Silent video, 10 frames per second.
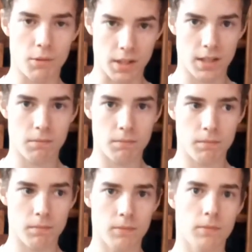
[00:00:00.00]
surrounding
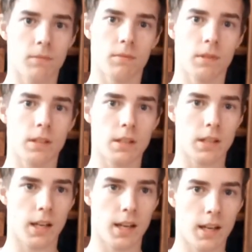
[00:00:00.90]
it,
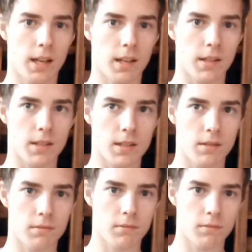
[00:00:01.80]

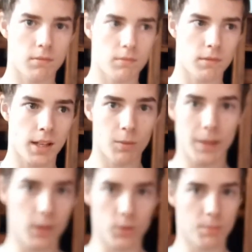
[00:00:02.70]
and
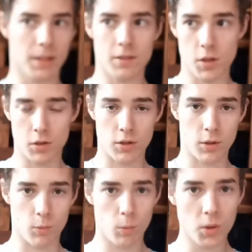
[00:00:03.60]
that would be your space.
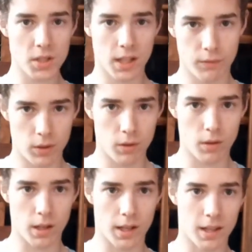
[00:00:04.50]
You can do
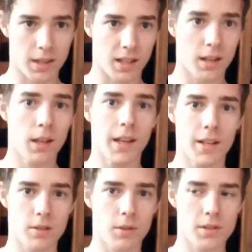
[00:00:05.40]
whatever you like there,
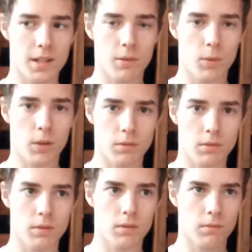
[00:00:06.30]
as long as it
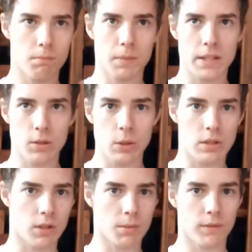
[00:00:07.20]
won't be
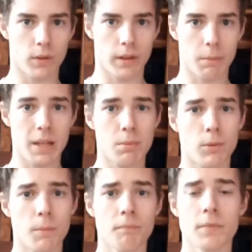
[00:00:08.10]
too disruptive to other
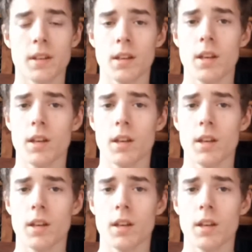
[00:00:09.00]
people.